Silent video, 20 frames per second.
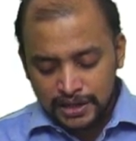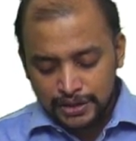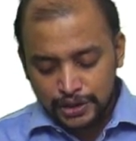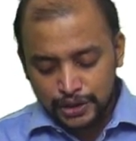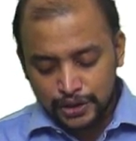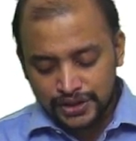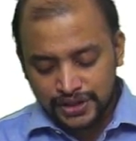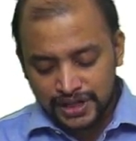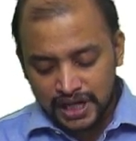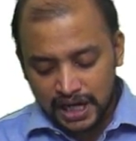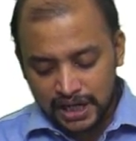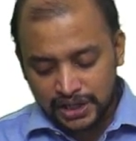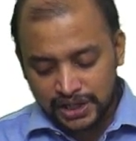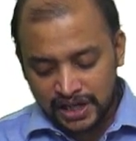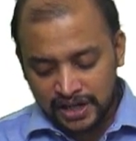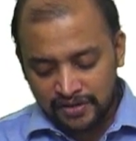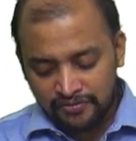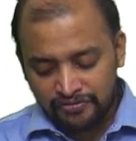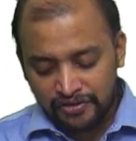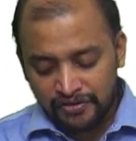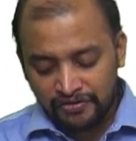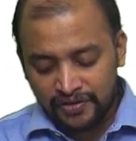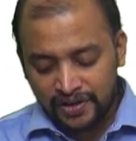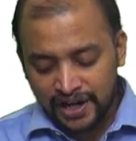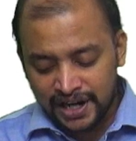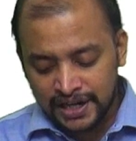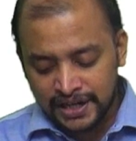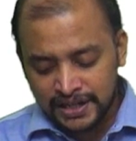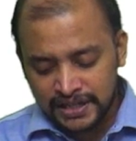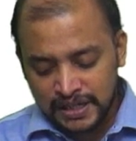So section
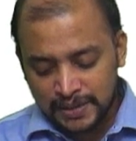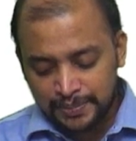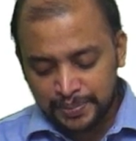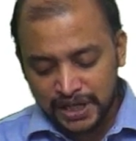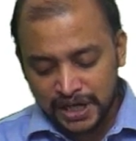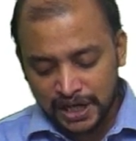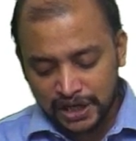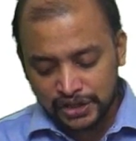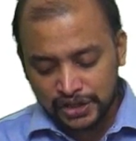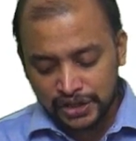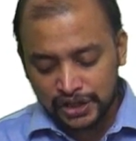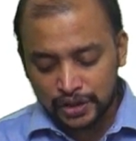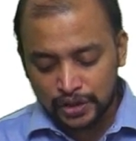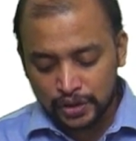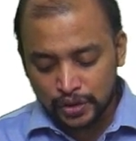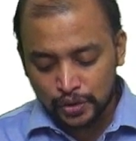15 subsection